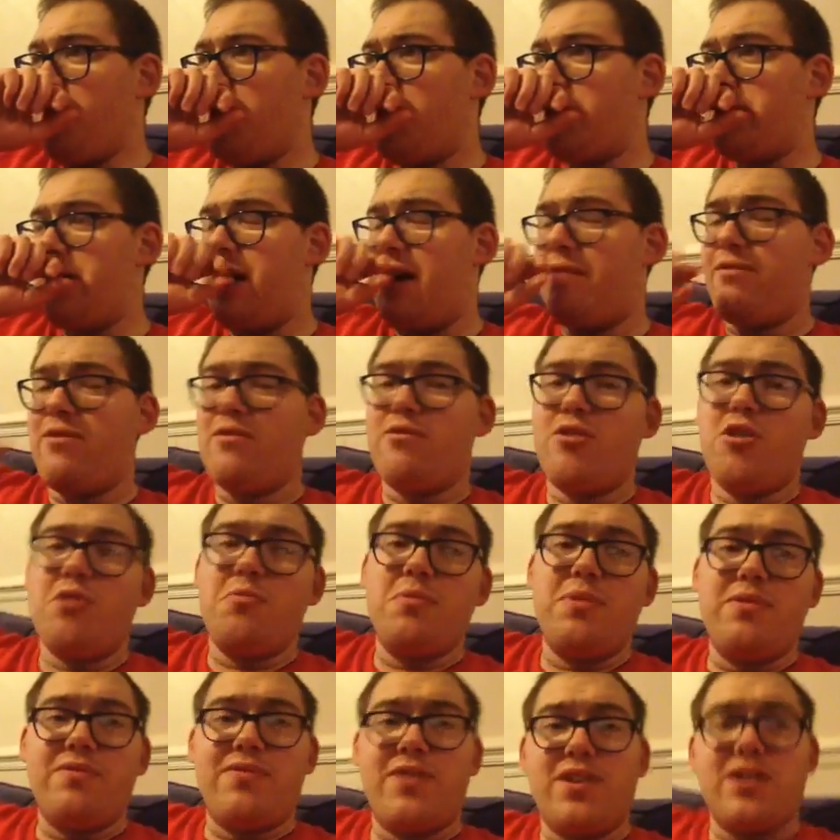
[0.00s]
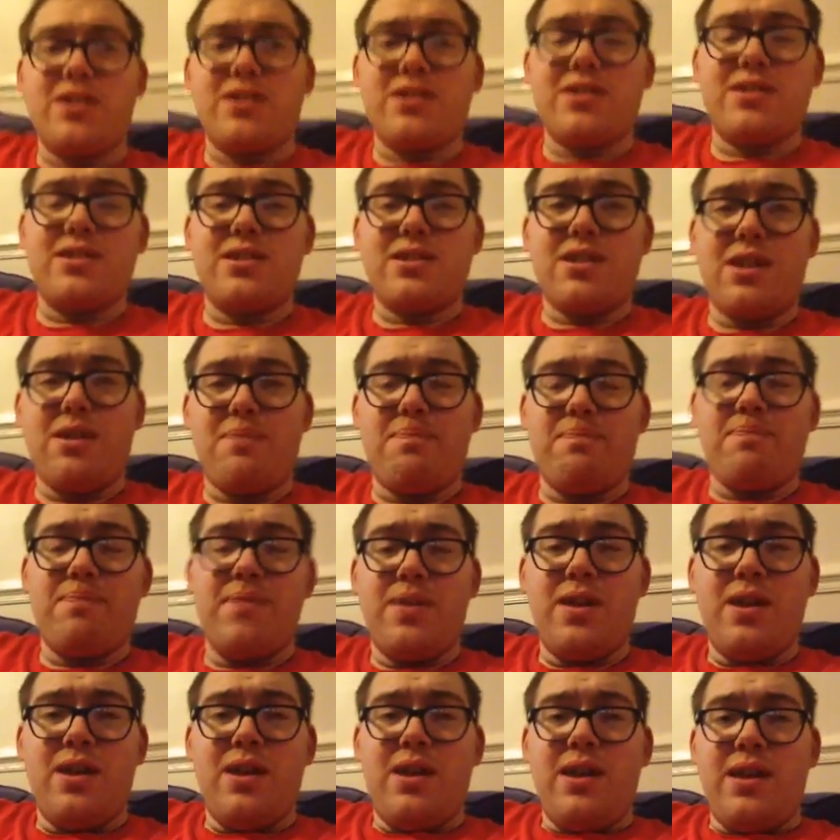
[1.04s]
to have a Roman versus
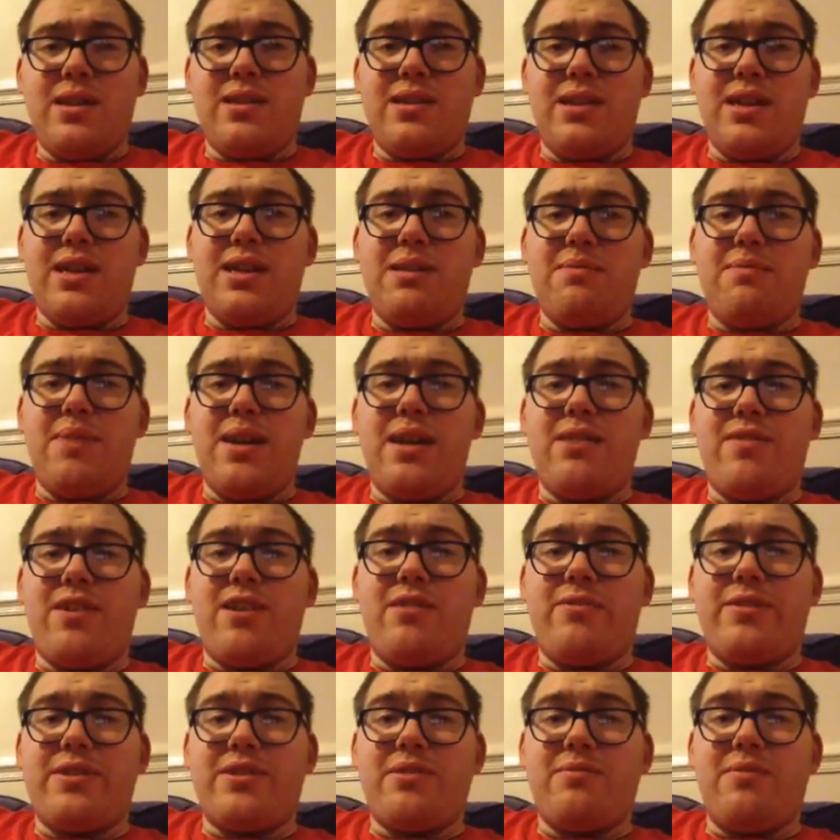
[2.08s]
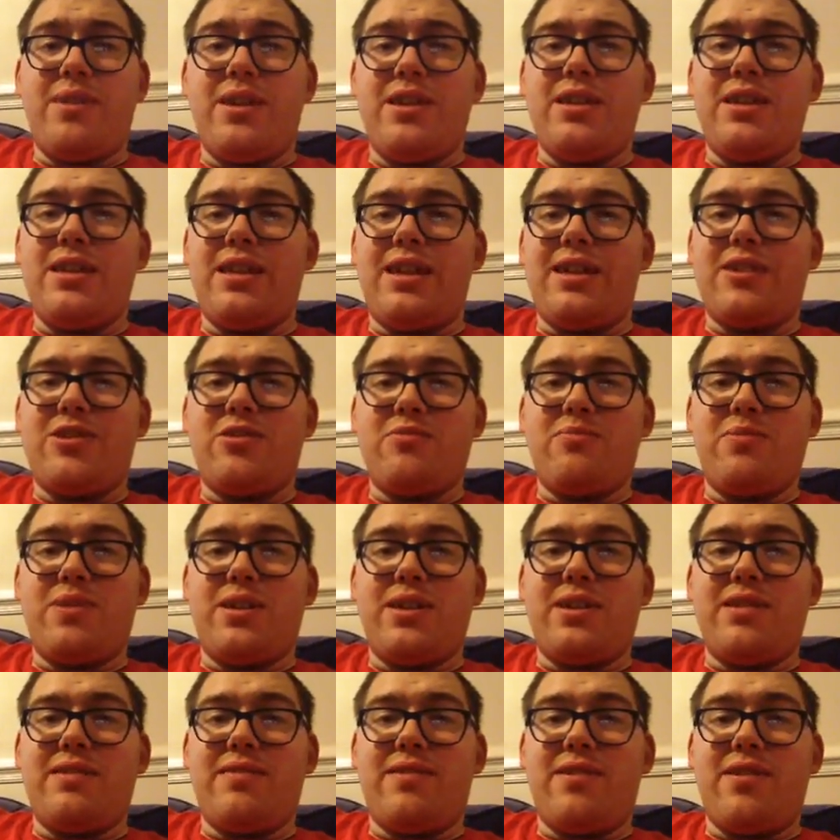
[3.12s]
Dean main event at WrestleMania, that should
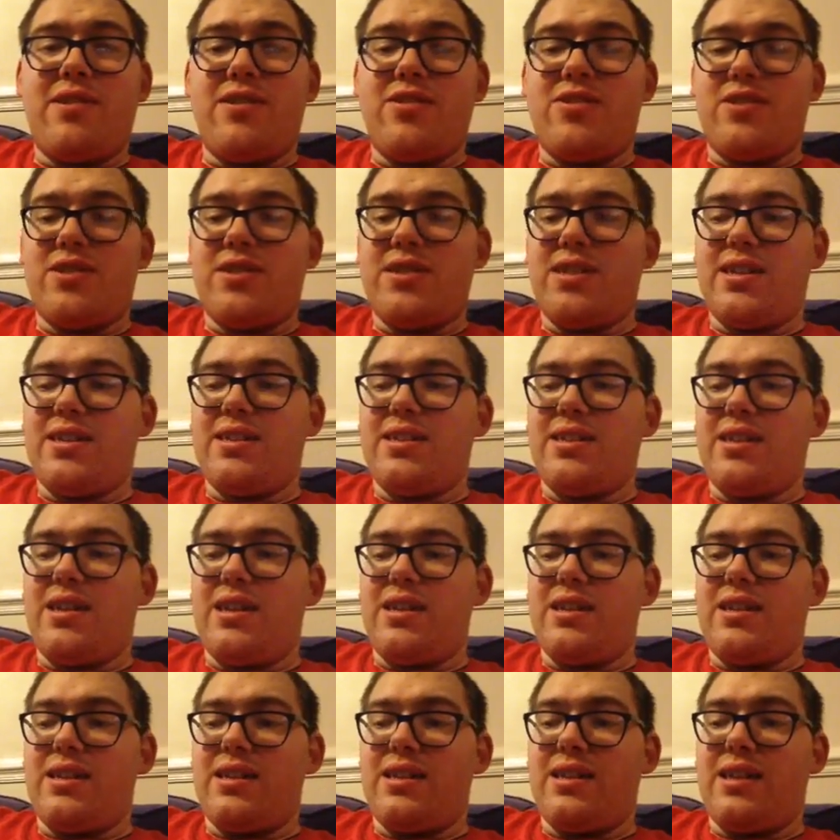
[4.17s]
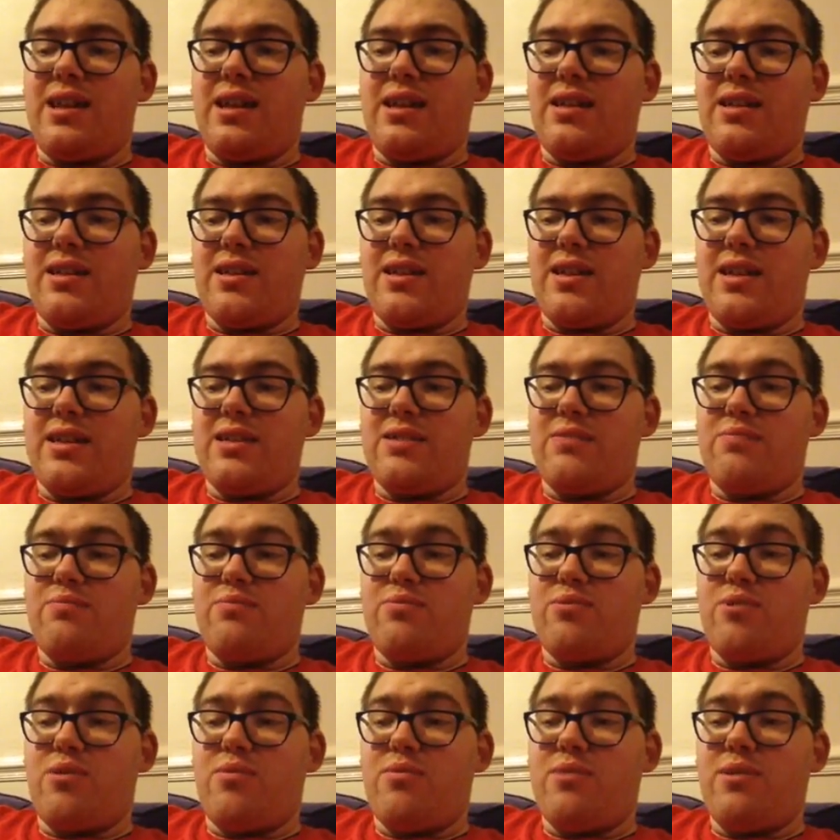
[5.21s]
be very interesting indeed, and I think that's
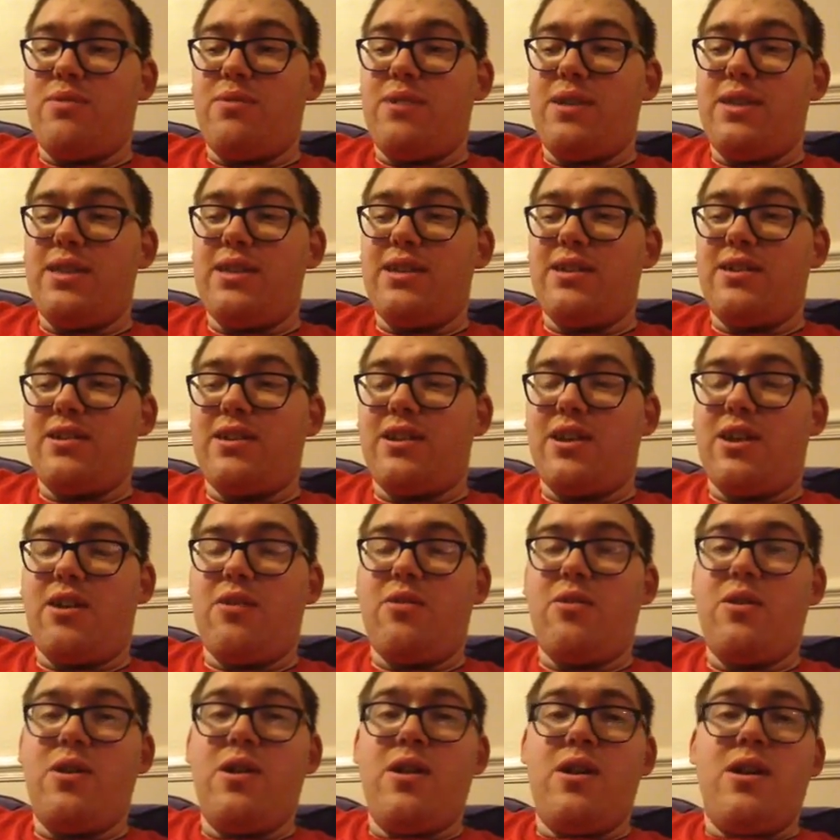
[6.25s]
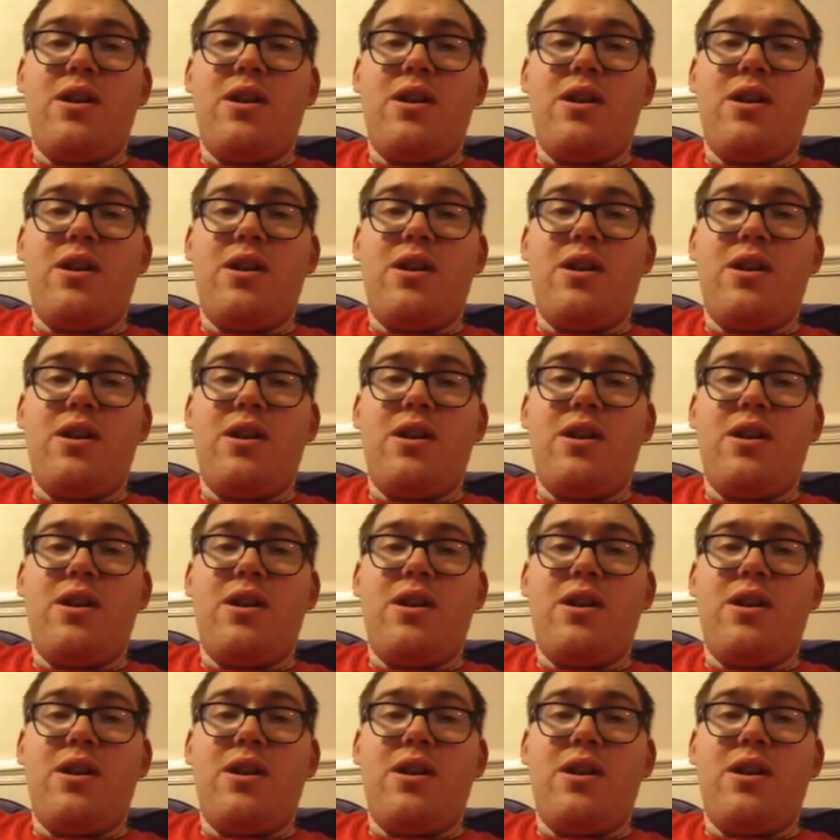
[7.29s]
probably where they're going to